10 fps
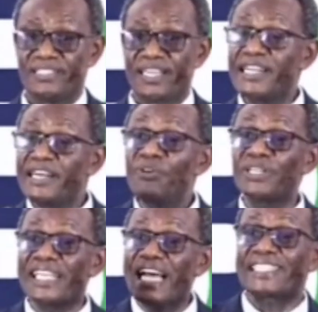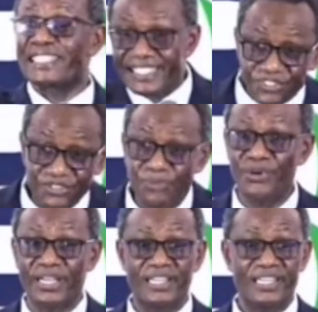and the no title is
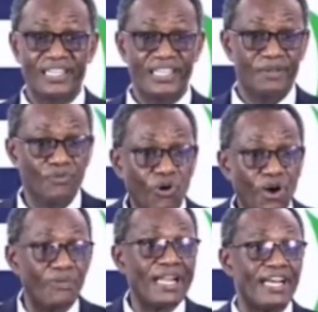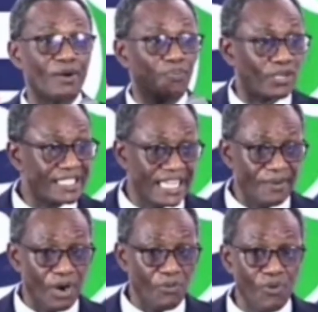somewhere. When the report came,
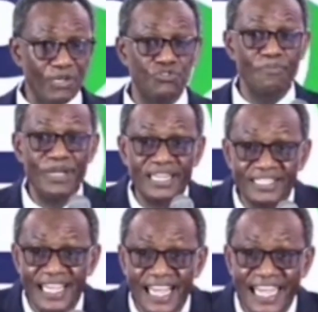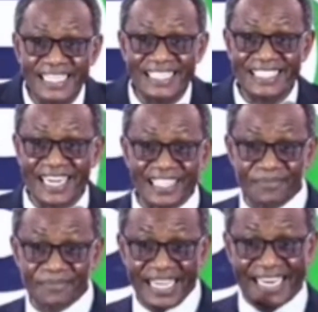when we want to minister and entire them in
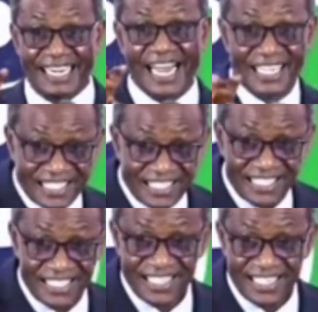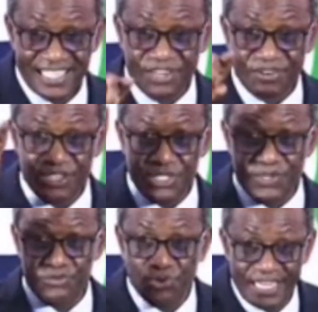the class, the Holy Spirit
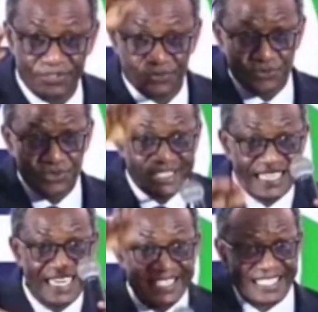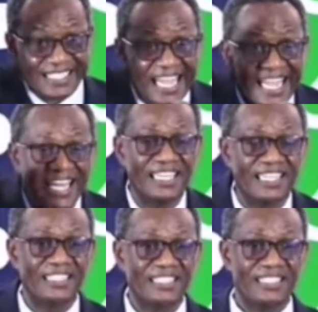told us whose grace is higher.
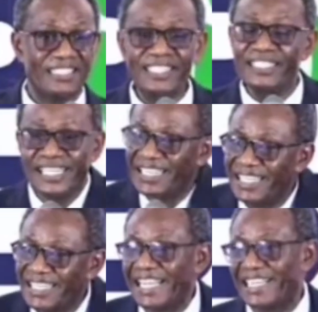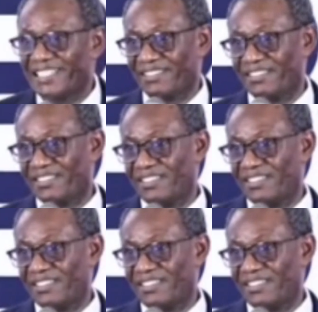He didn't tell us the titles.